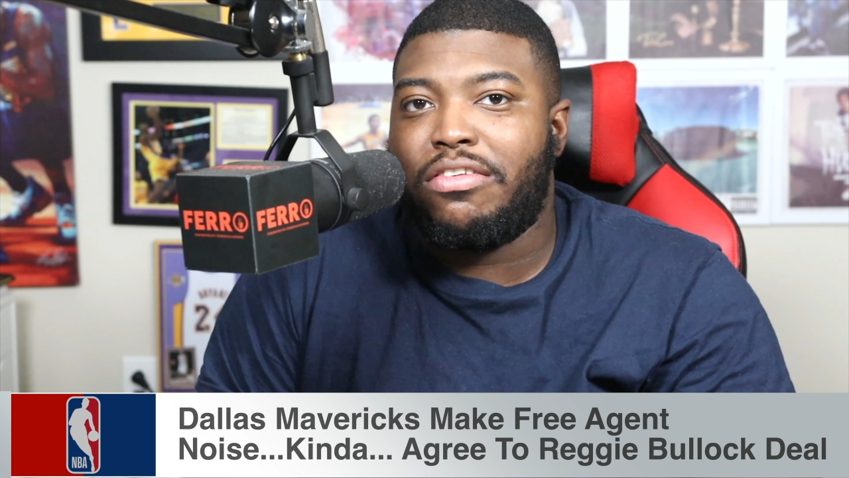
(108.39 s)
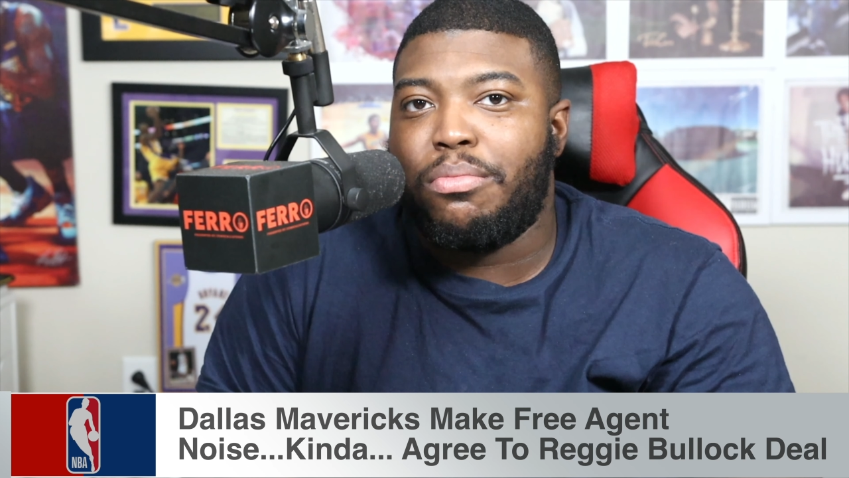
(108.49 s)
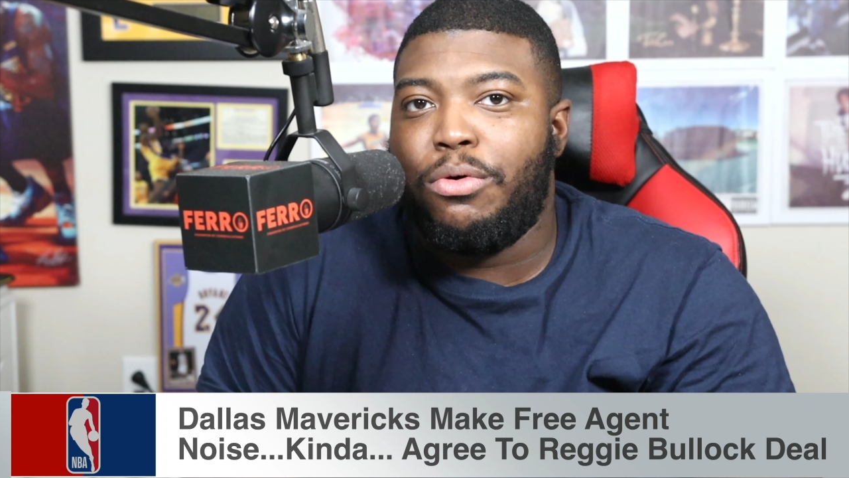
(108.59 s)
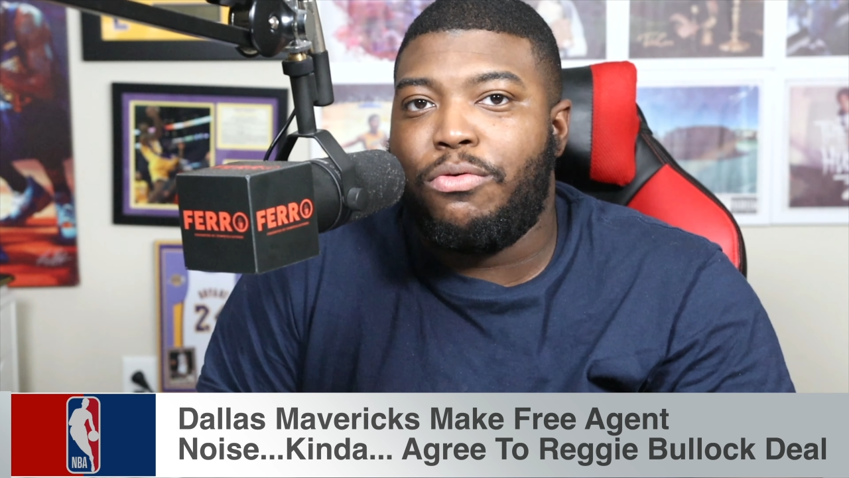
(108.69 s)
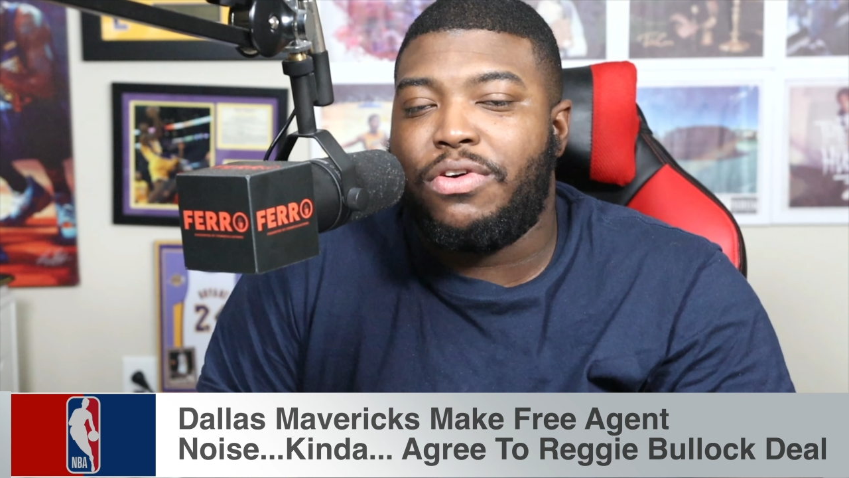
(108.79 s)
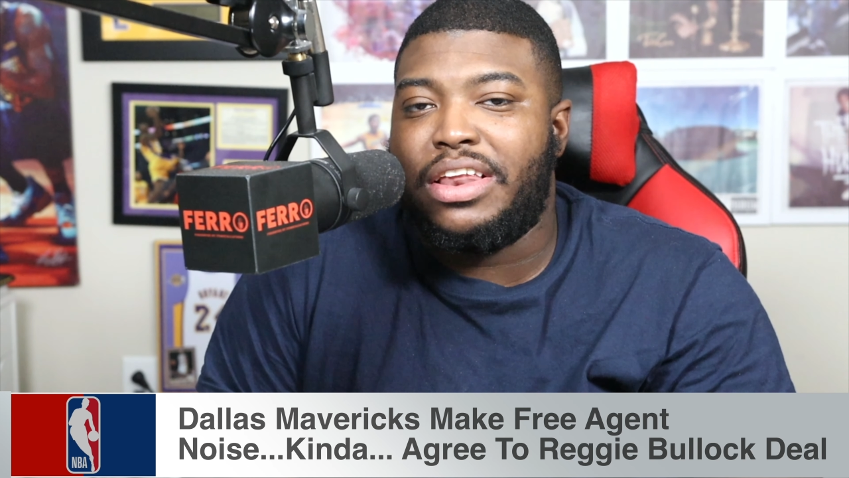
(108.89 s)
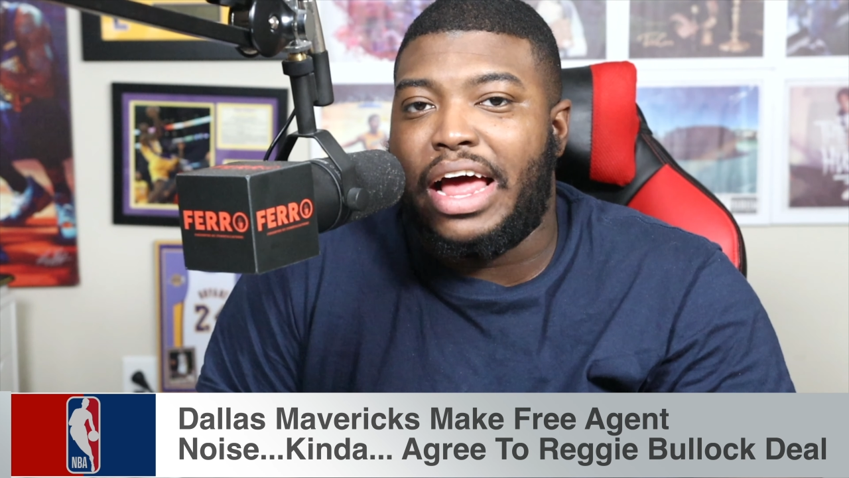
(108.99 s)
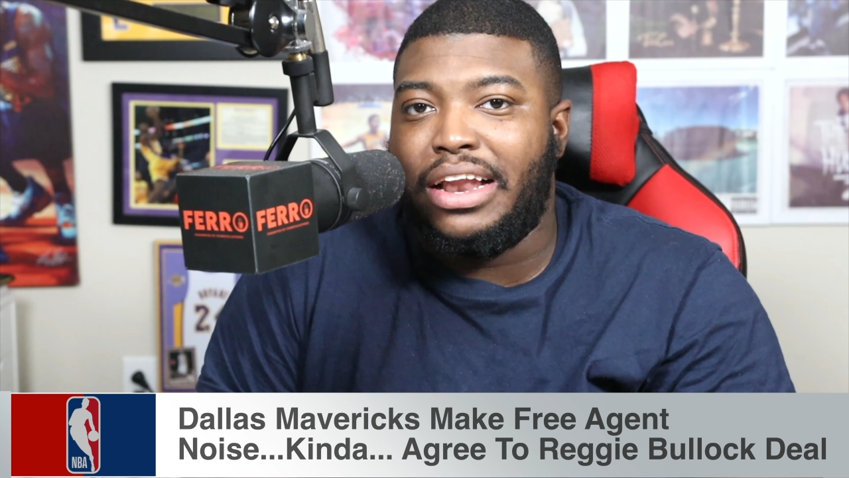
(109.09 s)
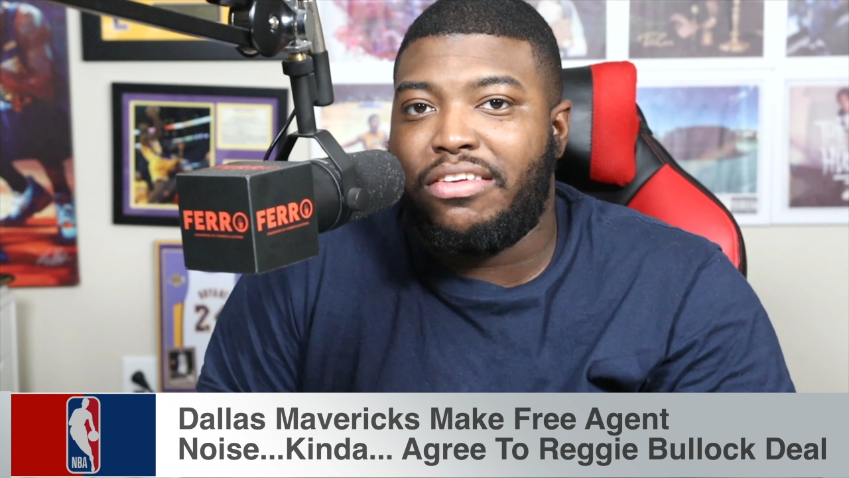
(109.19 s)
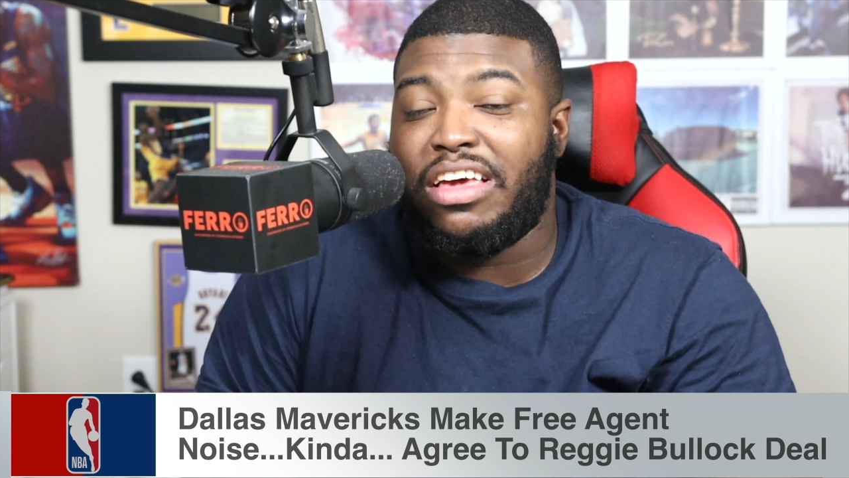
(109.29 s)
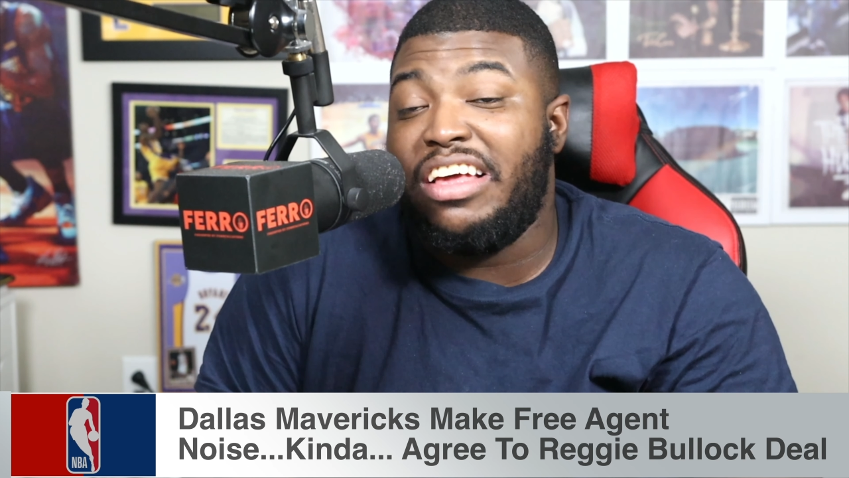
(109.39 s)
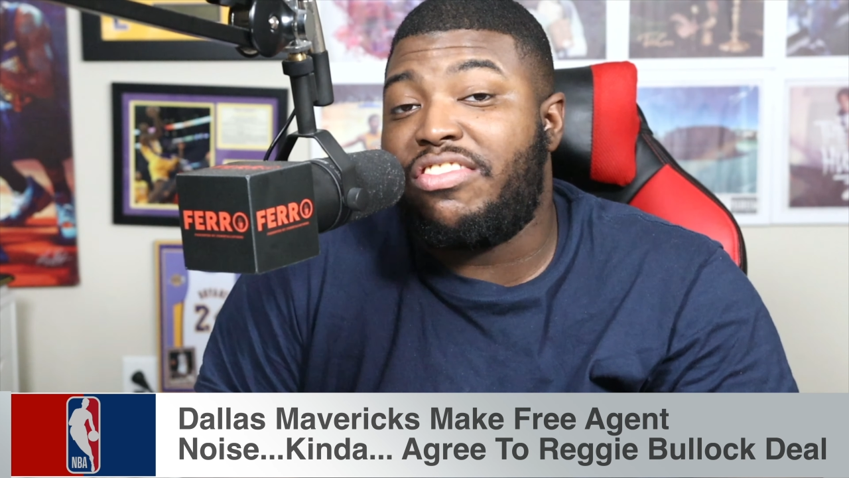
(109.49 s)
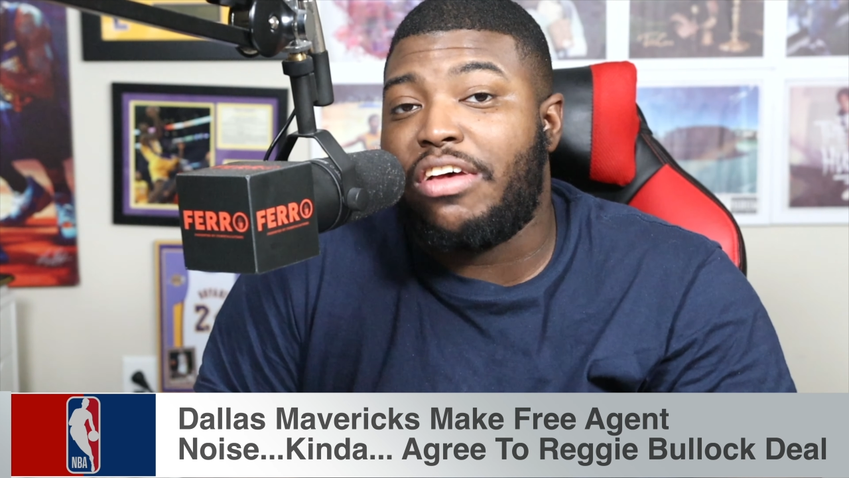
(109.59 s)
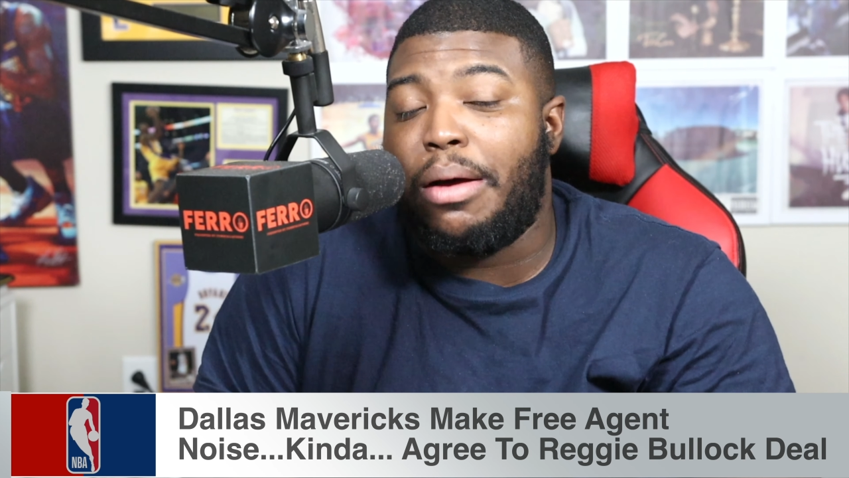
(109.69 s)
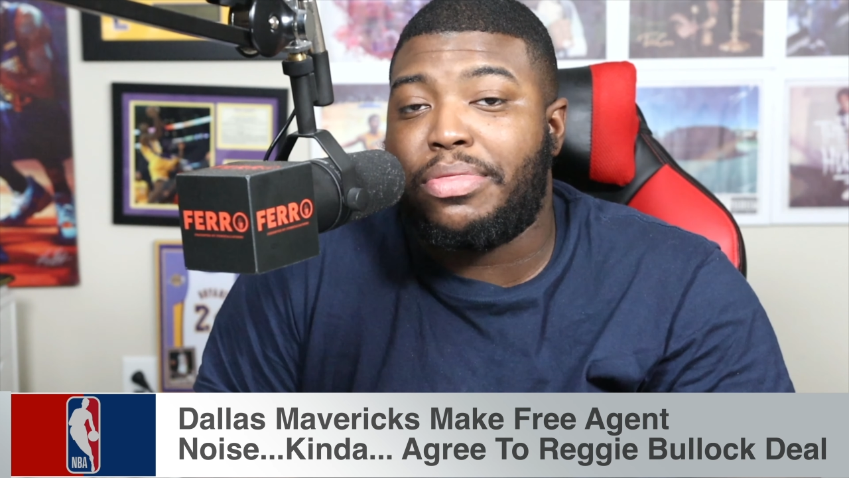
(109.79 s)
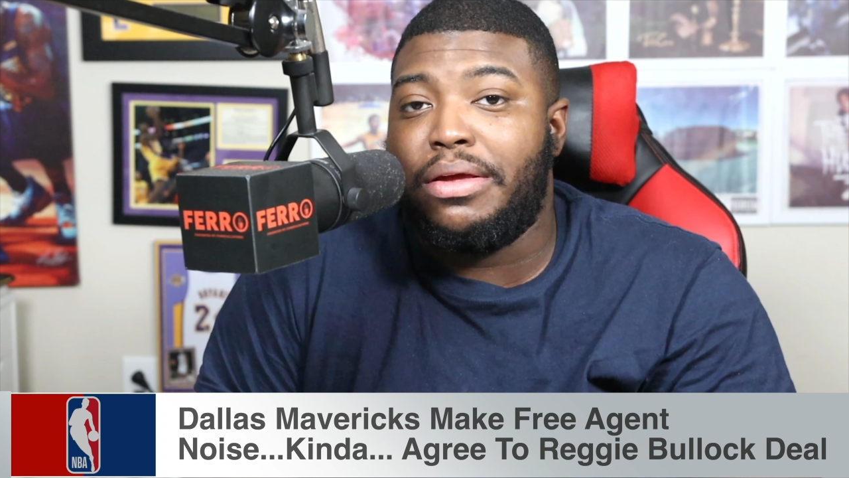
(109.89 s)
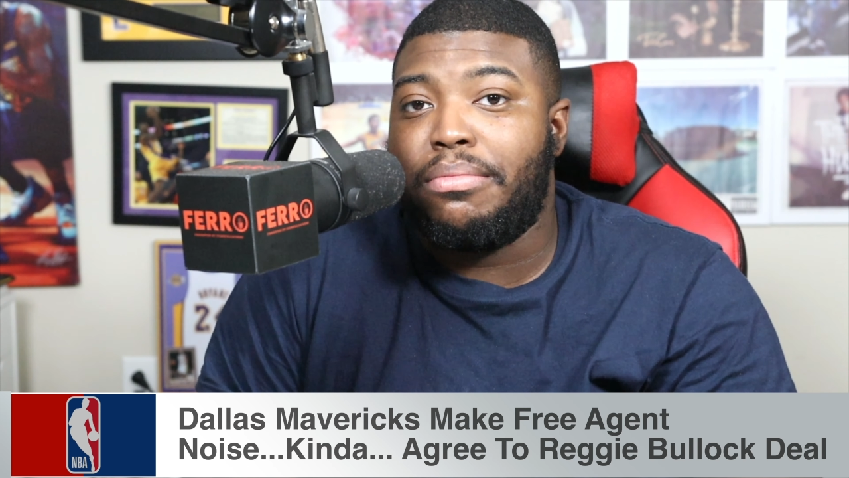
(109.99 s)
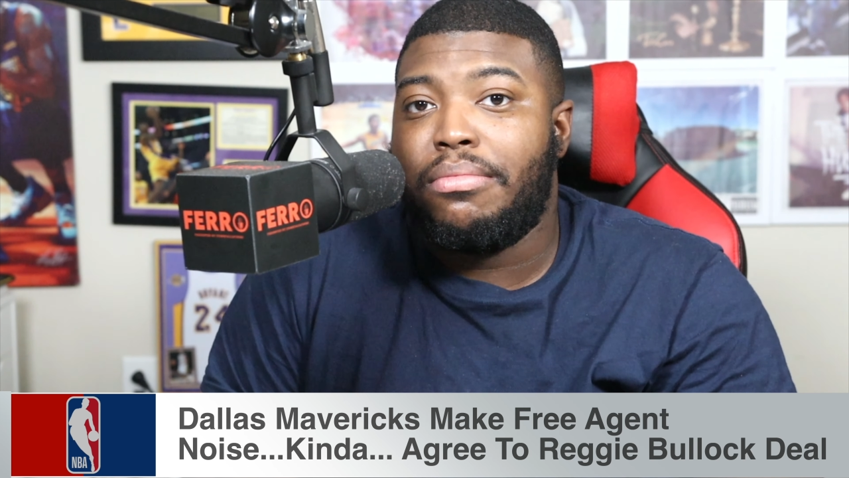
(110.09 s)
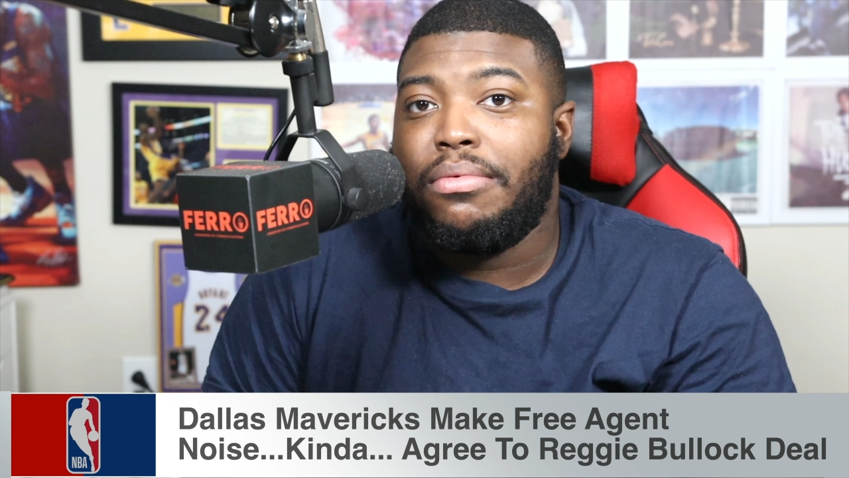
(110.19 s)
move for Dallas. It's something.